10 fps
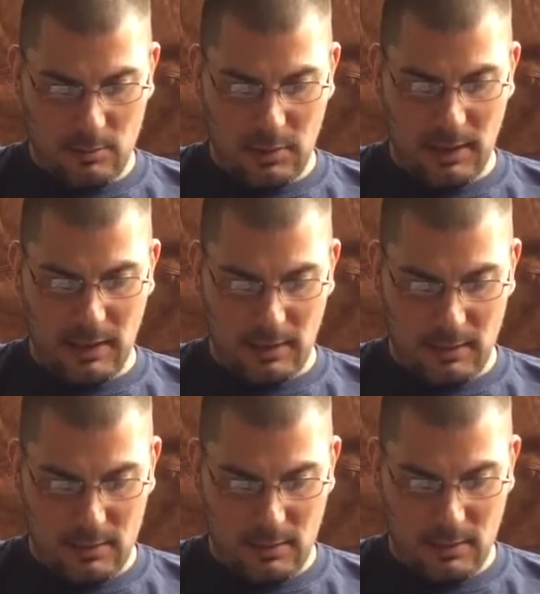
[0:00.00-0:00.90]

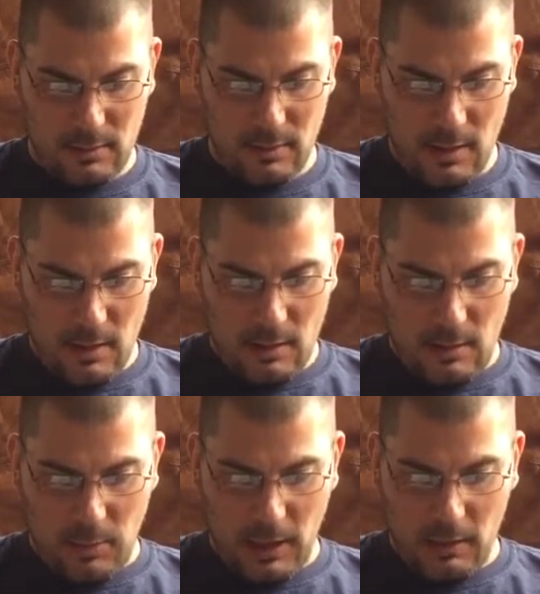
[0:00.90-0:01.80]
Please. The
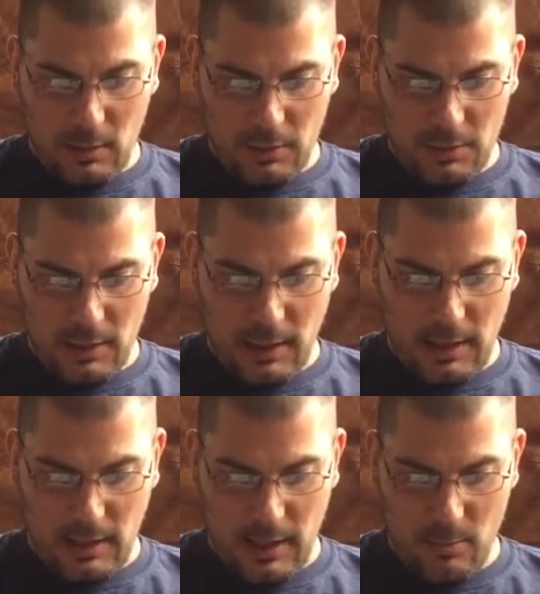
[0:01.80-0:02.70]
plane lurched
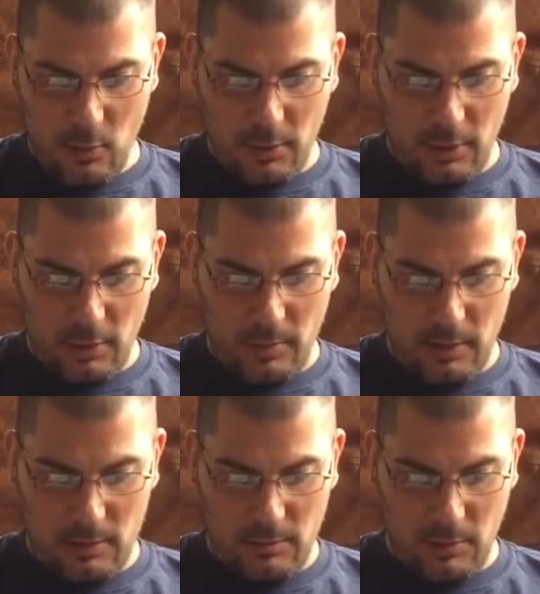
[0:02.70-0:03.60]
again, hit more
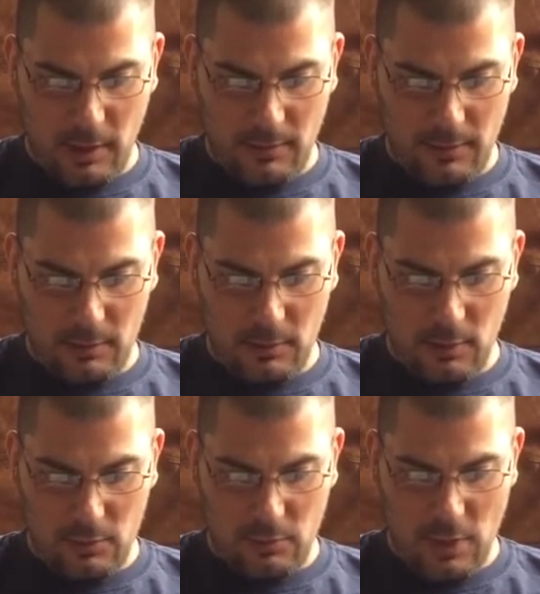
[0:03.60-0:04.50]
turbulence, and Brian felt the
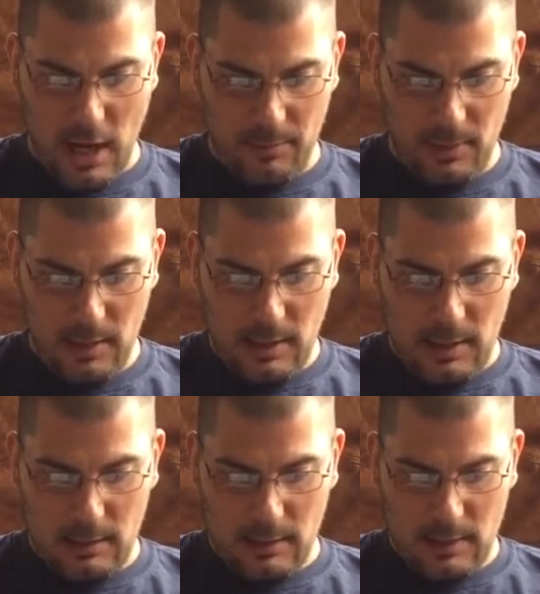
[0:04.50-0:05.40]
nose drop. It
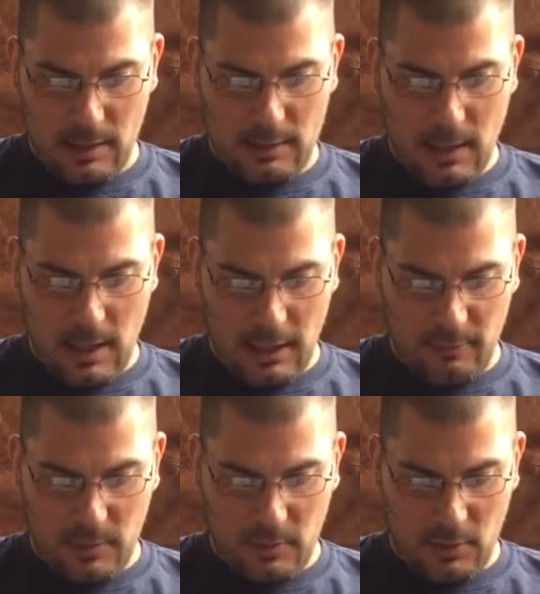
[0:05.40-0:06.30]
did not dive,
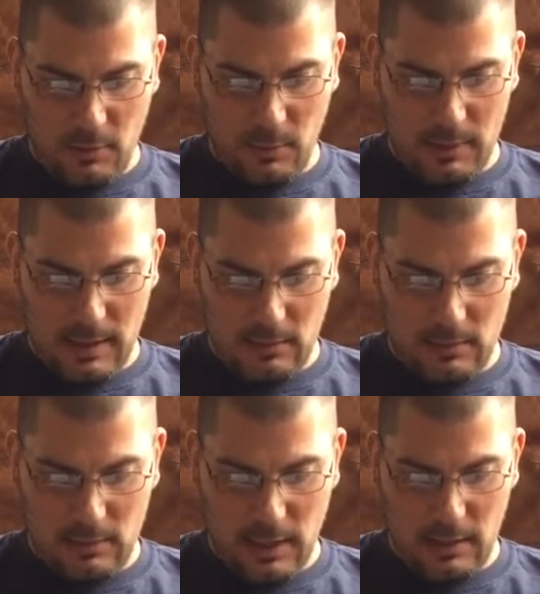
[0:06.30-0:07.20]
but the nose went down
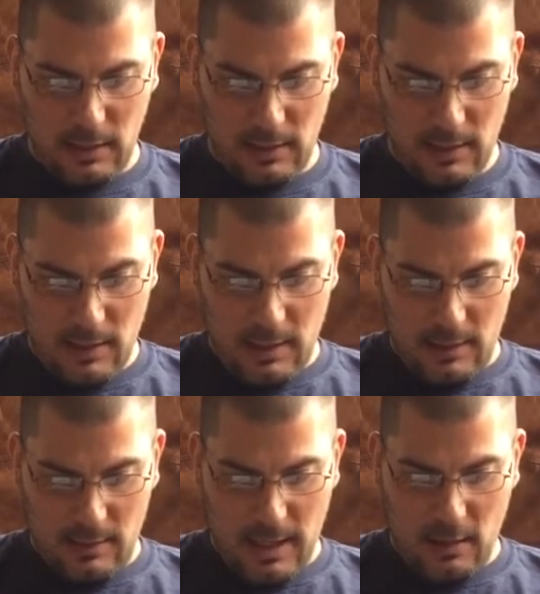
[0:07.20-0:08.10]
slightly, and
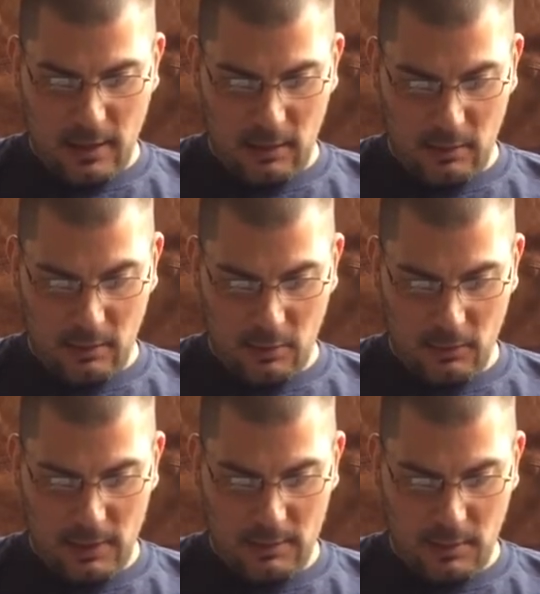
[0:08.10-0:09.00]
the down angle
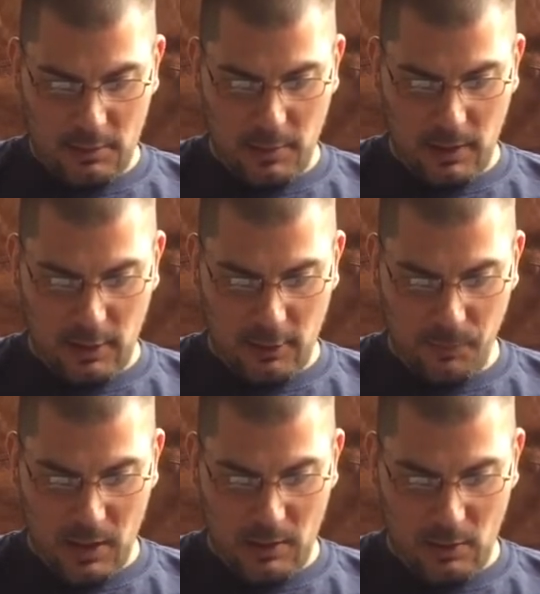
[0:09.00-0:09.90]
increased the speed,
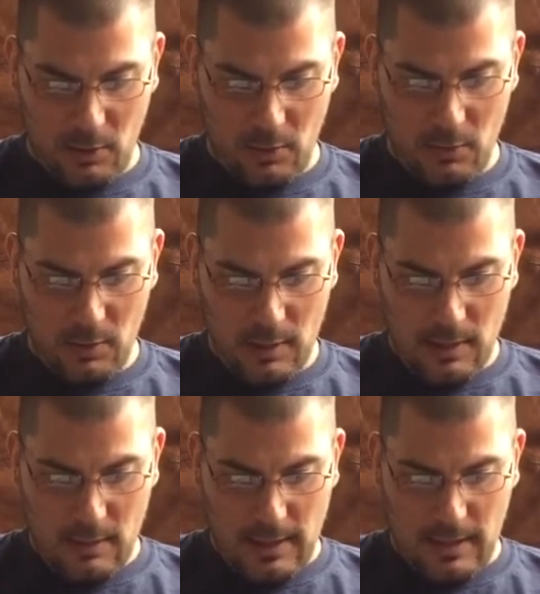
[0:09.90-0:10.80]
and he knew
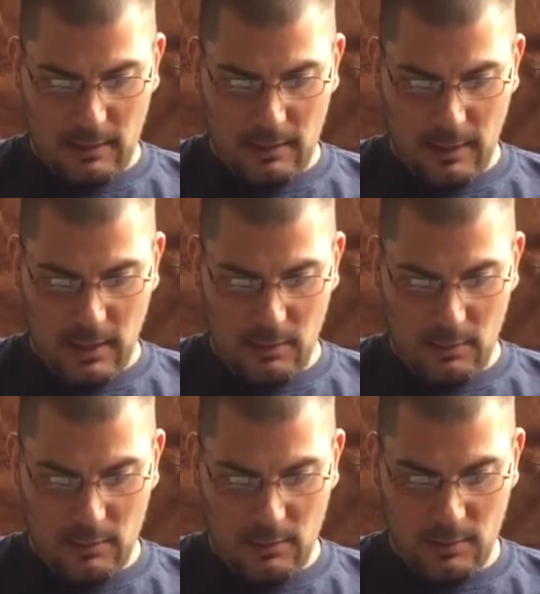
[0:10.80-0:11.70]
that at this
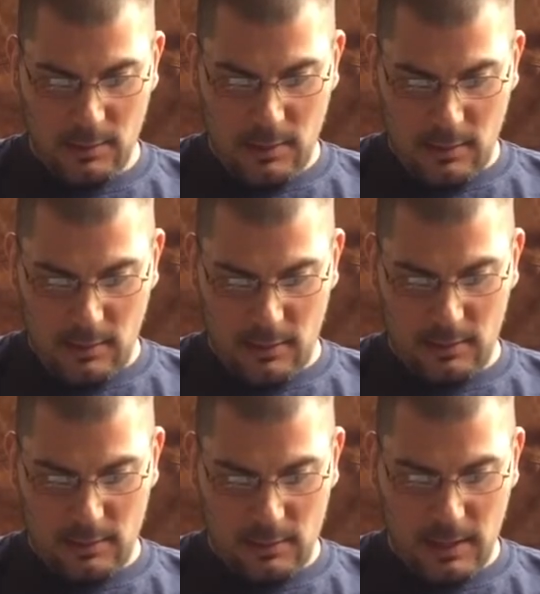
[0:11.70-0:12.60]
angle, this
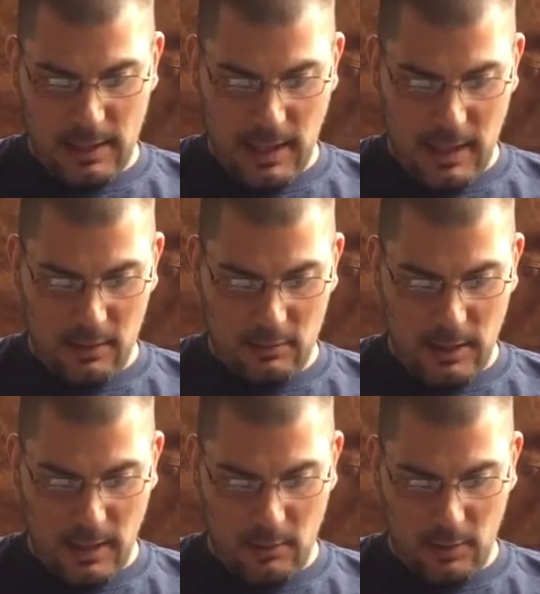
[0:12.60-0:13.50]
slight angle
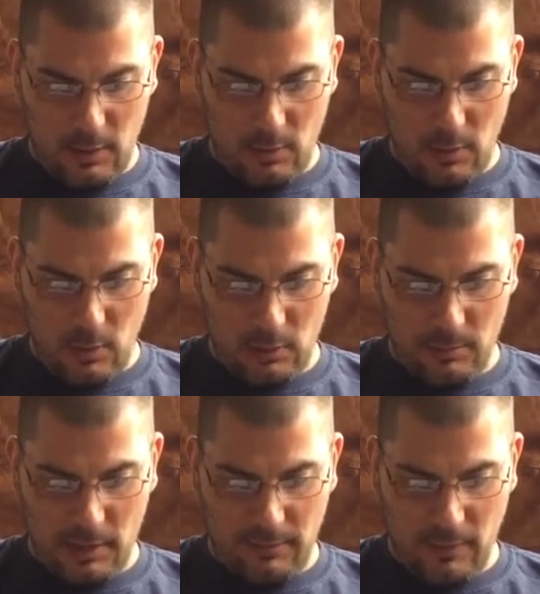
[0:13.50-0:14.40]
down, he would
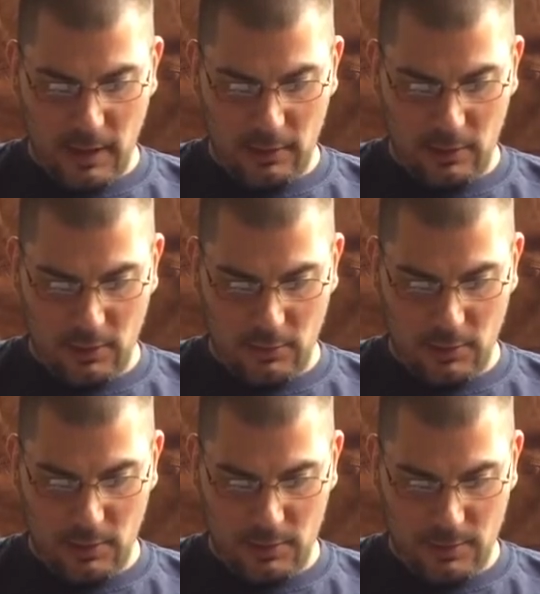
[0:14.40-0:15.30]
ultimately fly into the
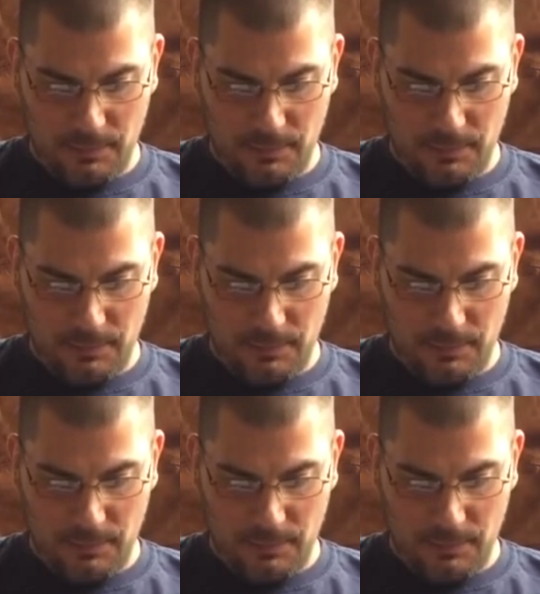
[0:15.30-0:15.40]
trees.